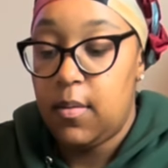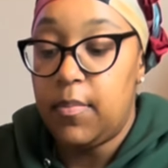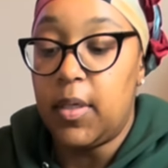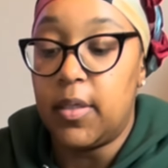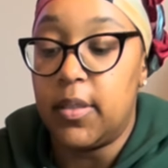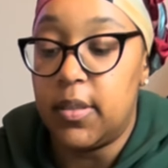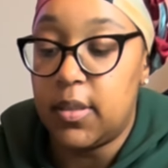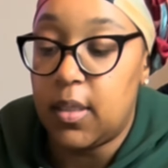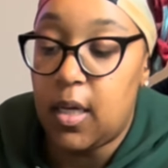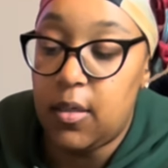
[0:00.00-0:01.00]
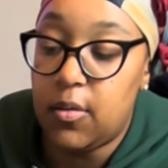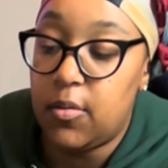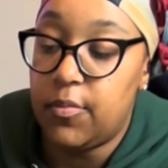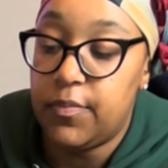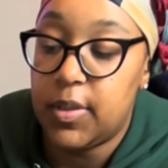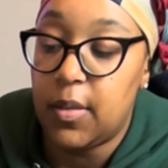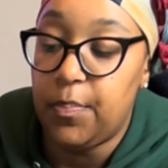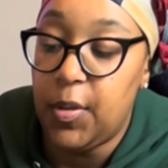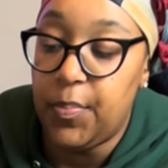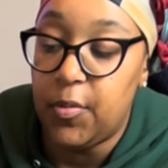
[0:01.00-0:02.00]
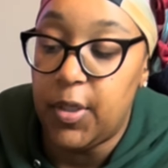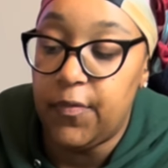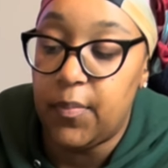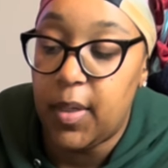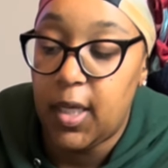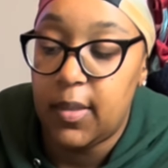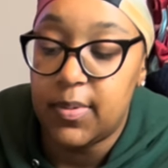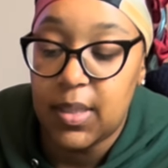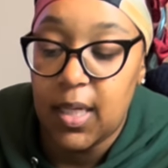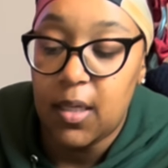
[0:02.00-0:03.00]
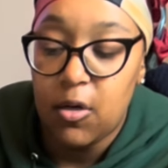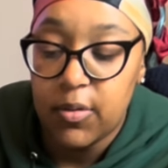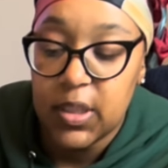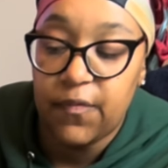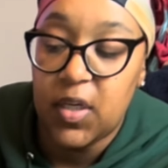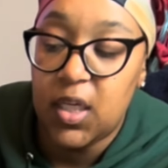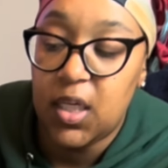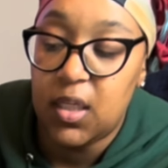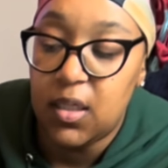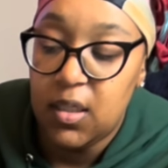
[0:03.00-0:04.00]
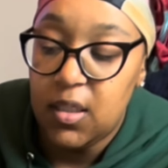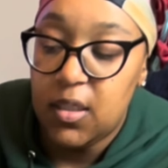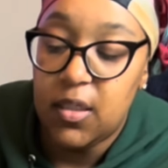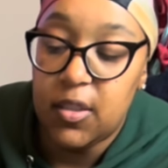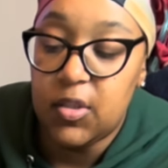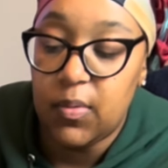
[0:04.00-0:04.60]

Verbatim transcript: Because I know some people, even babes, like, oh, it's fun It's